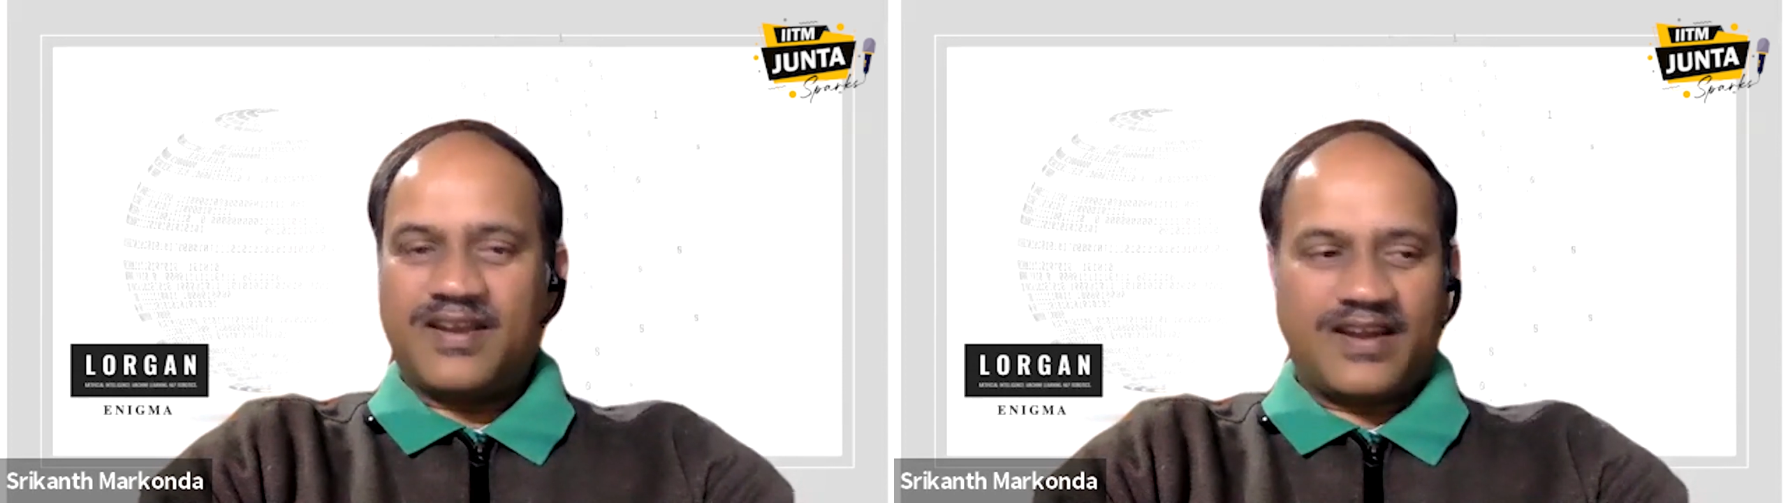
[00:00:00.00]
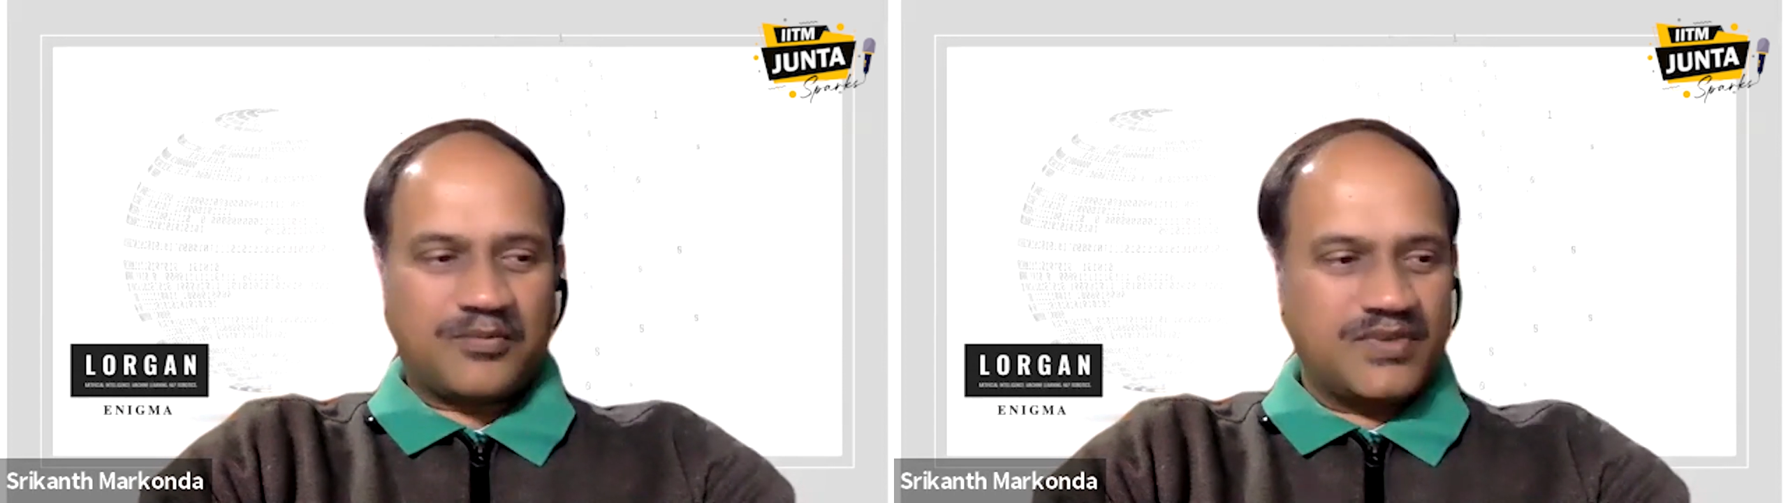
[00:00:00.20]

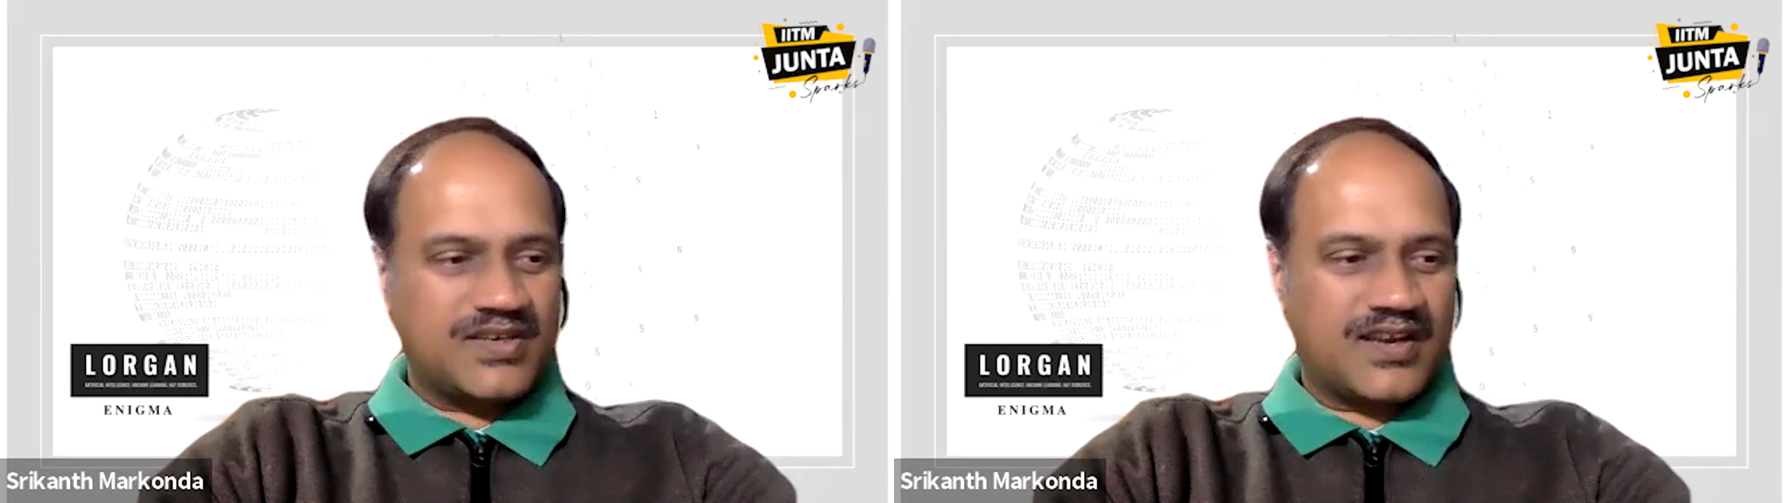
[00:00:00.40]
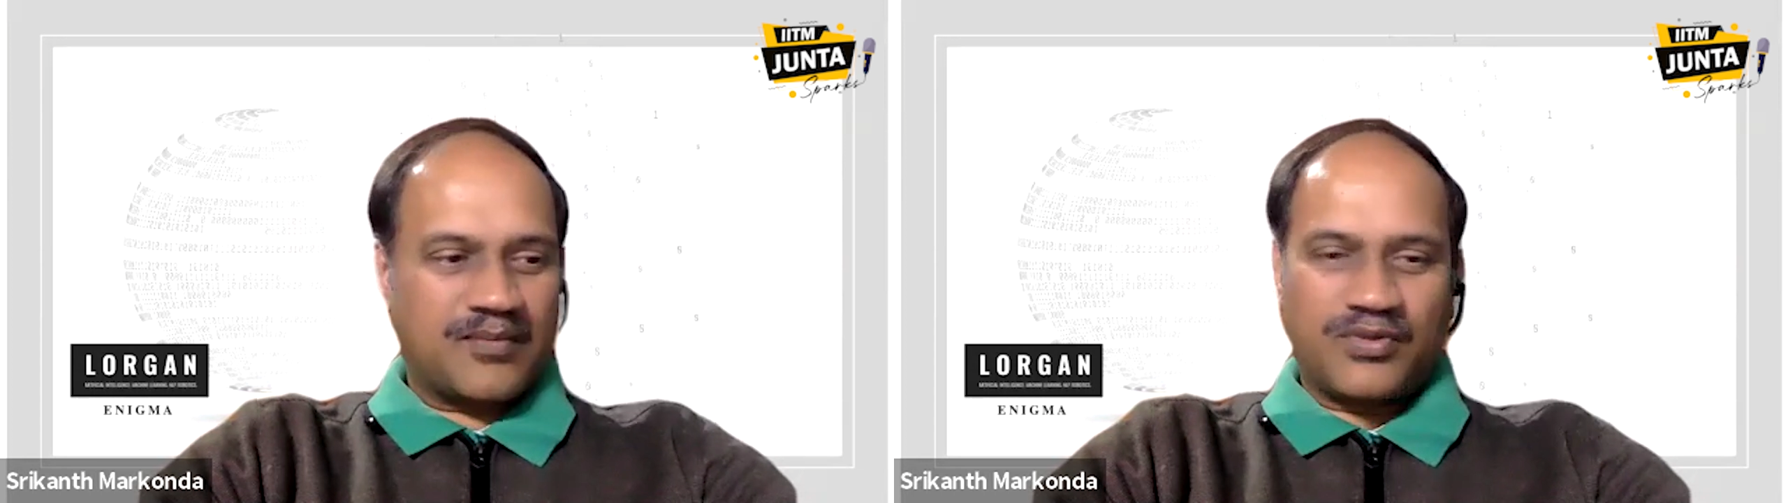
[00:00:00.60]
and let
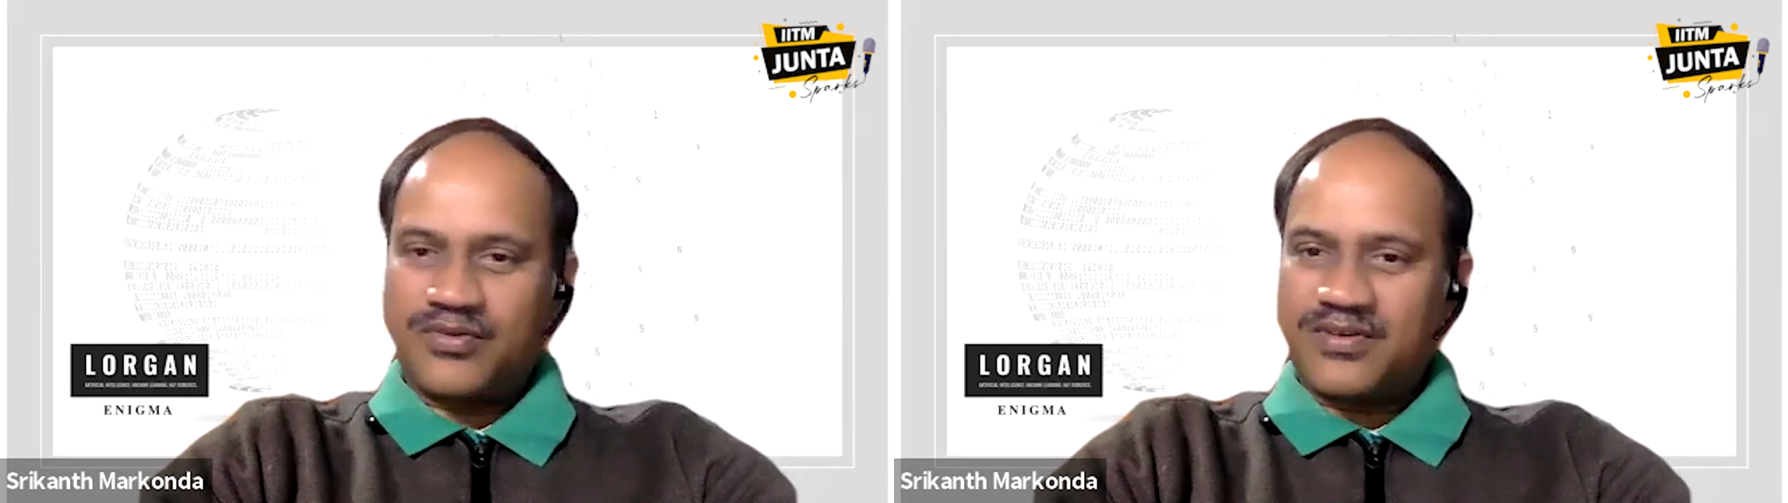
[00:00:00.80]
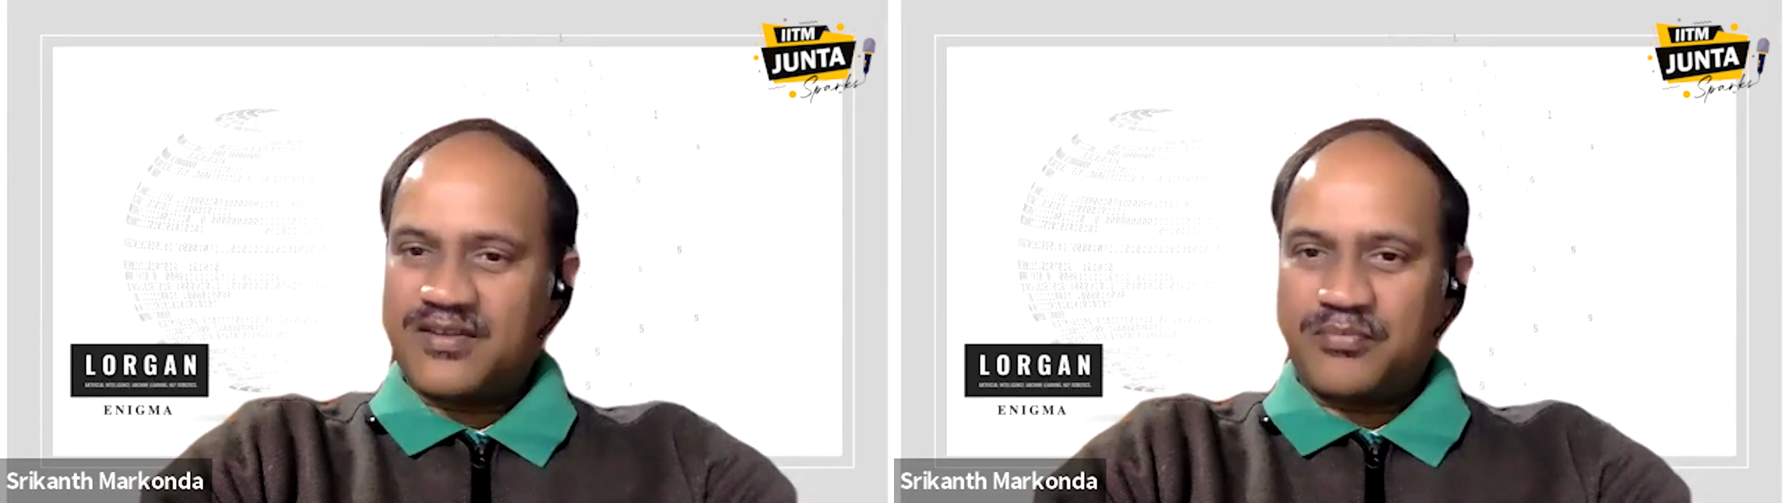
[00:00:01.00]
me start
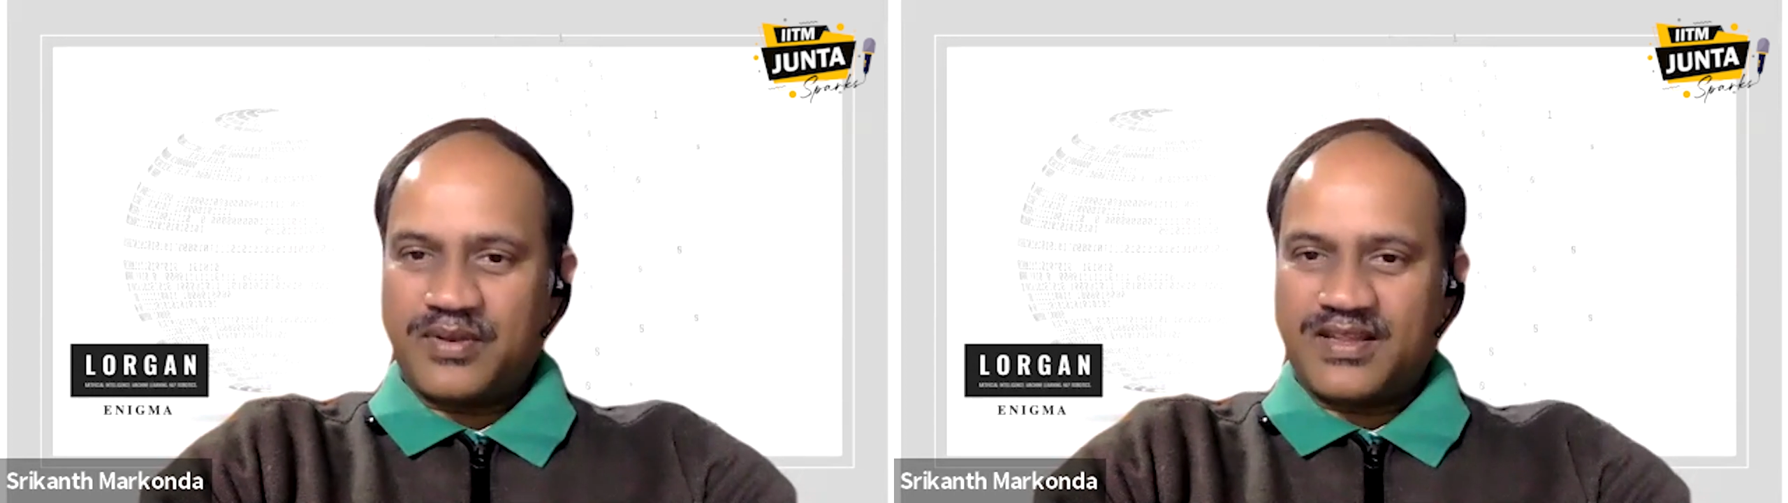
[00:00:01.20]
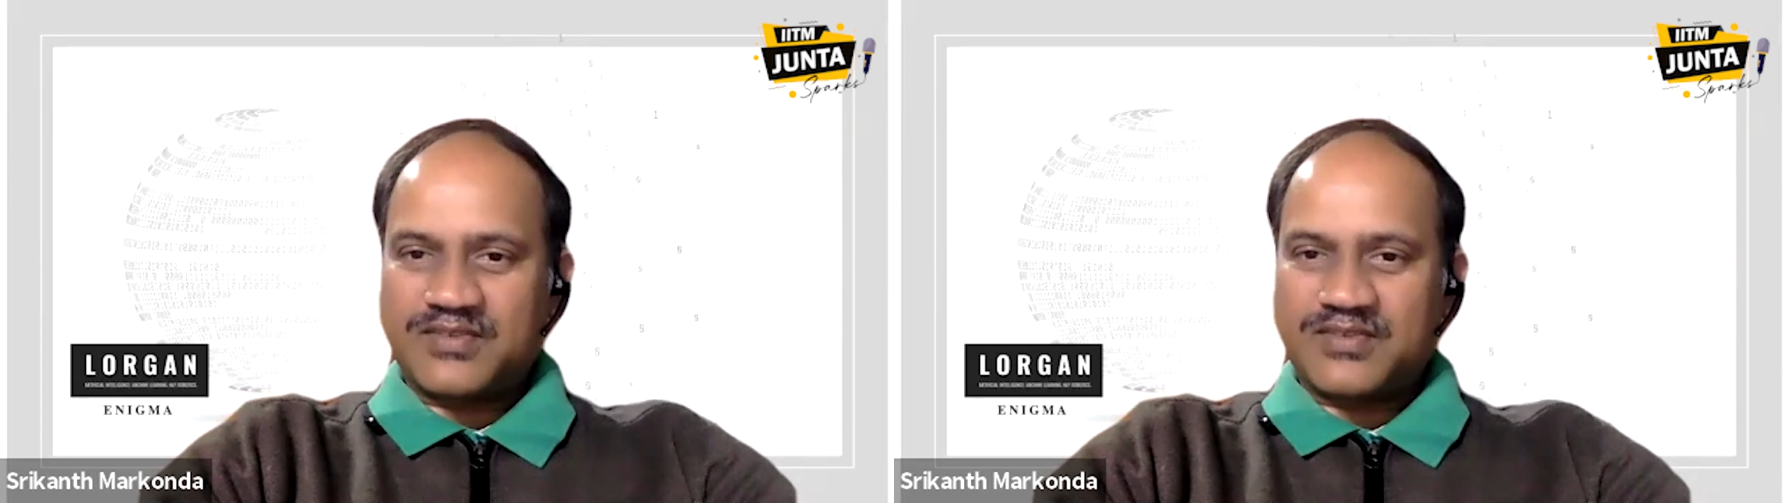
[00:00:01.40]
my own company.